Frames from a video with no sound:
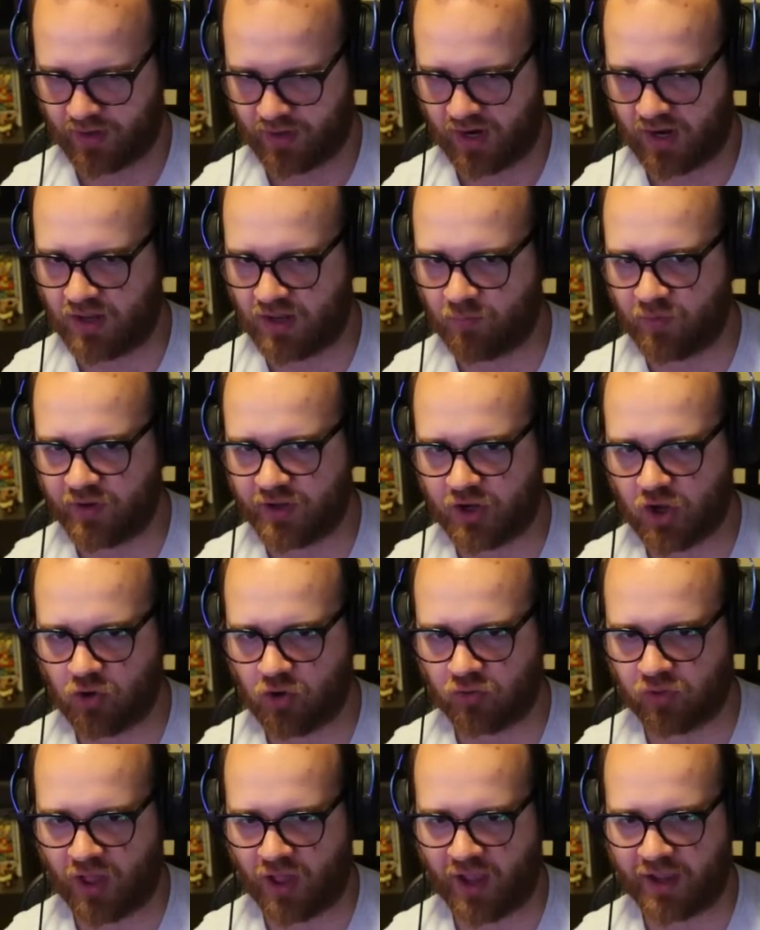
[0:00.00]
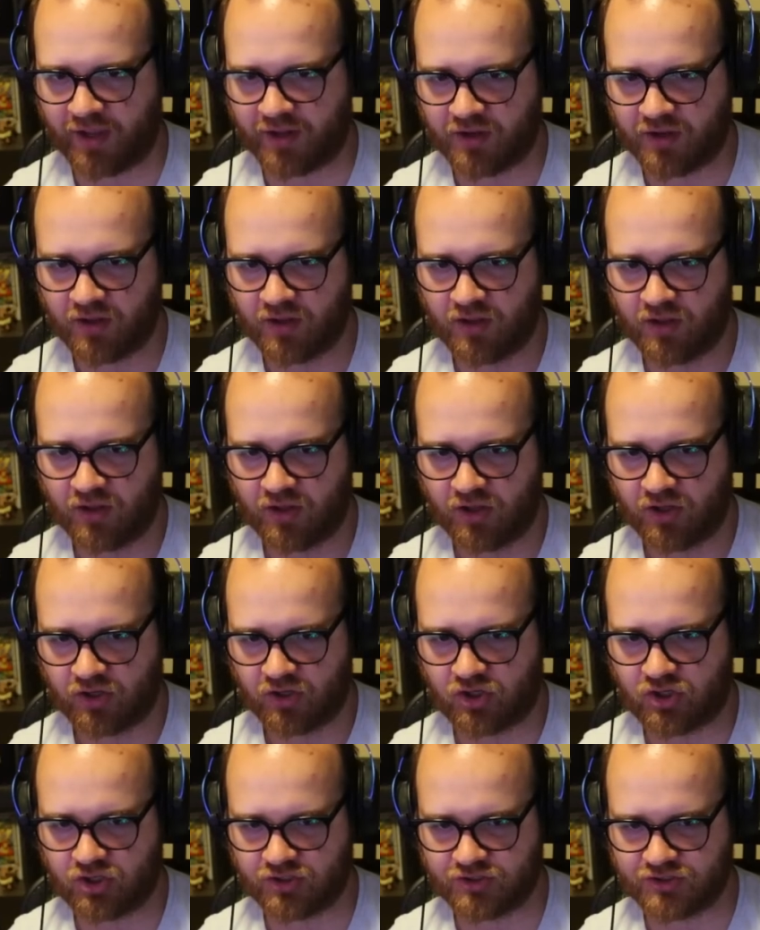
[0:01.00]
And then we go like
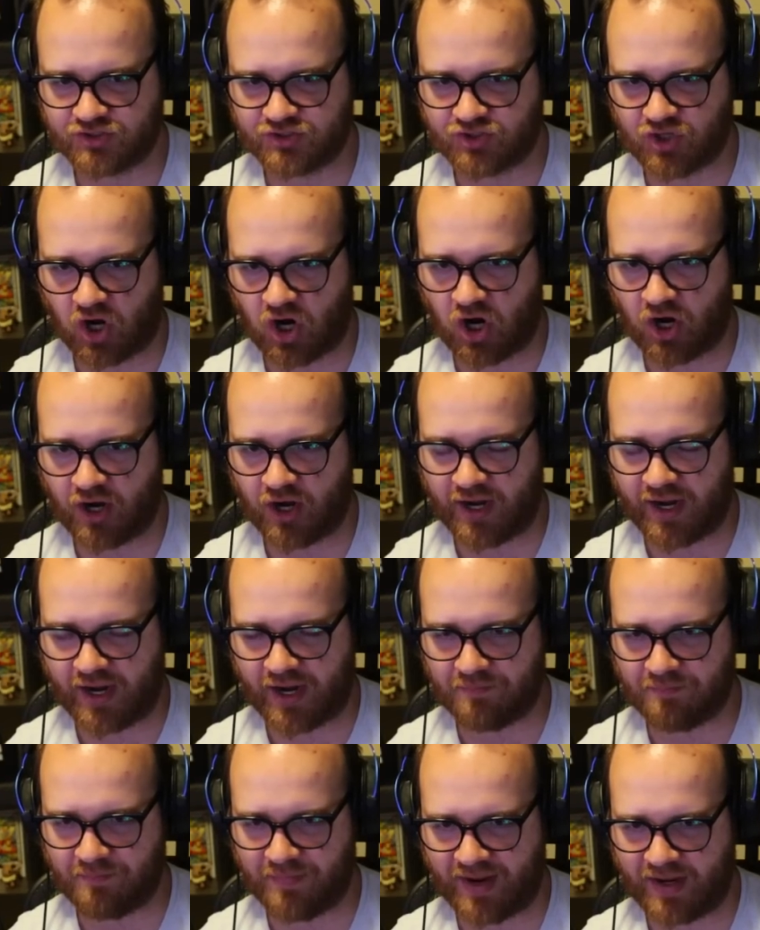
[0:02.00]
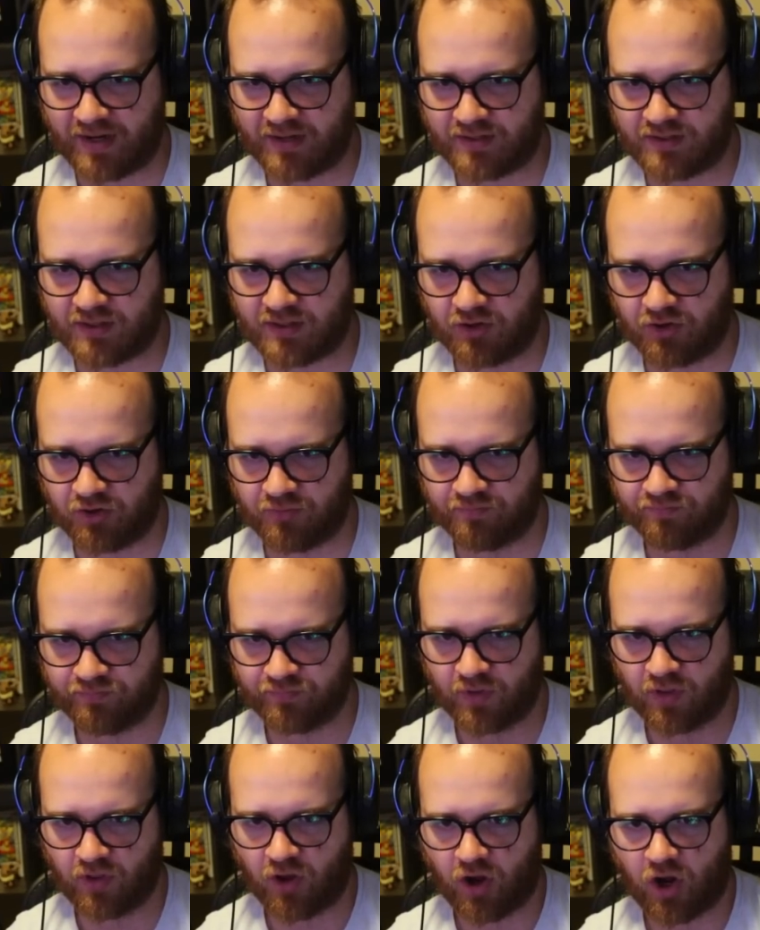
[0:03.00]
Khazar Ant-Man here.
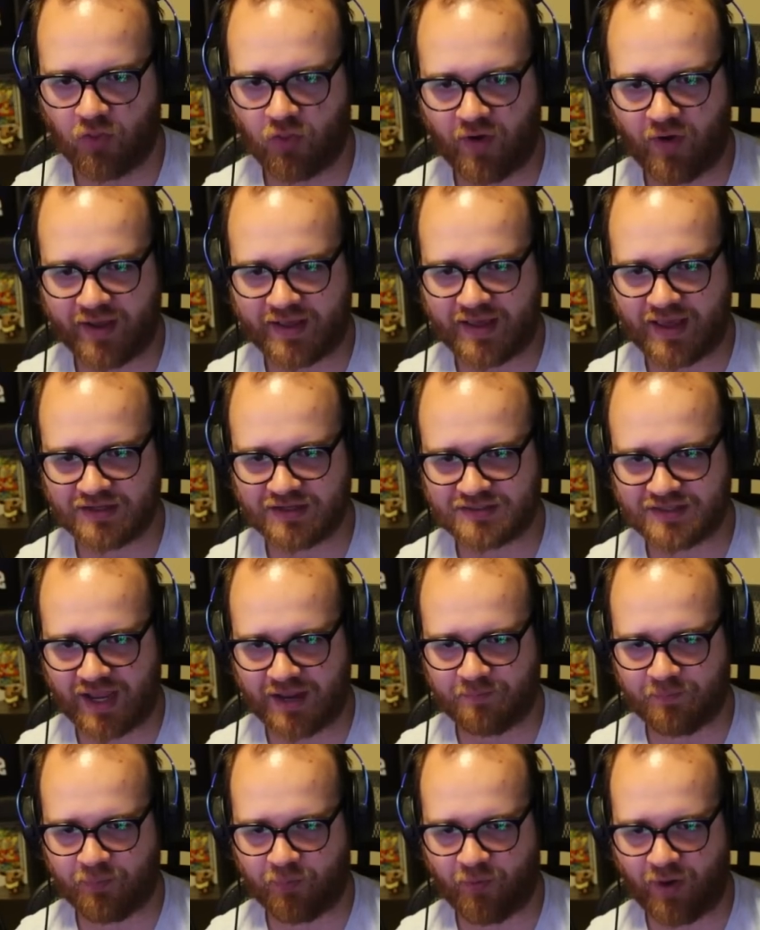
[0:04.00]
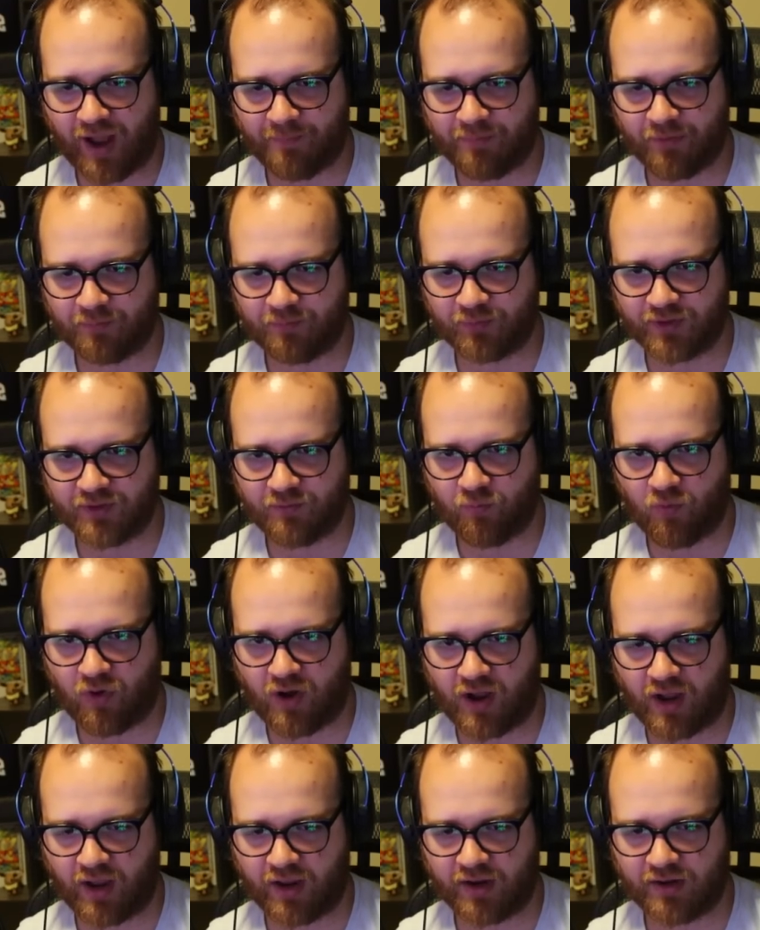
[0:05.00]
Although I guess I probably
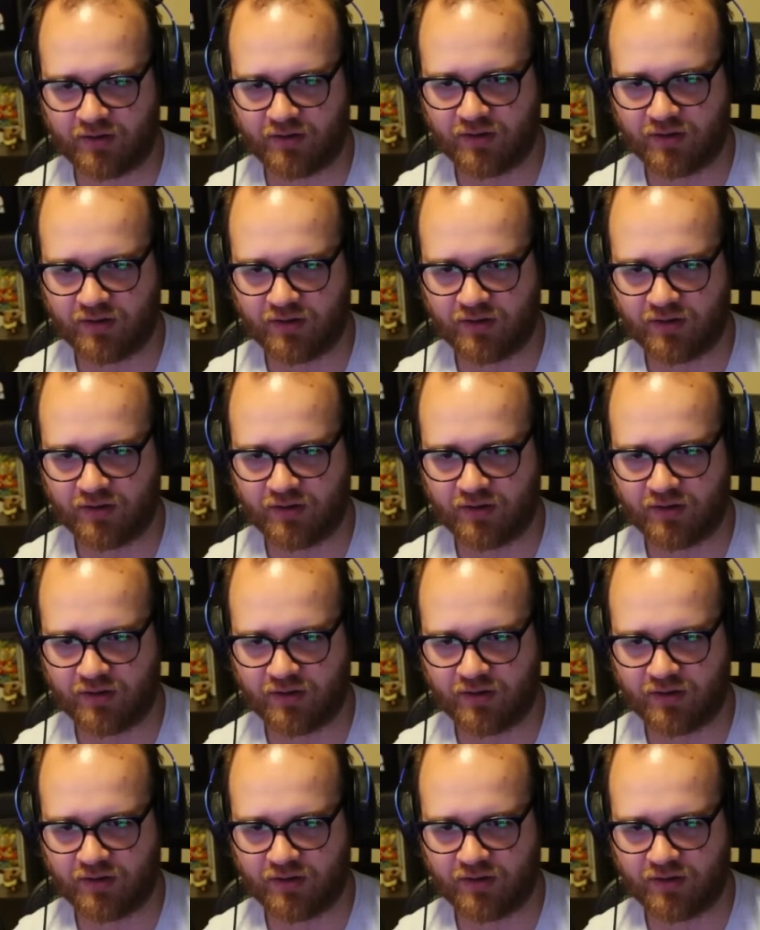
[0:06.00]
want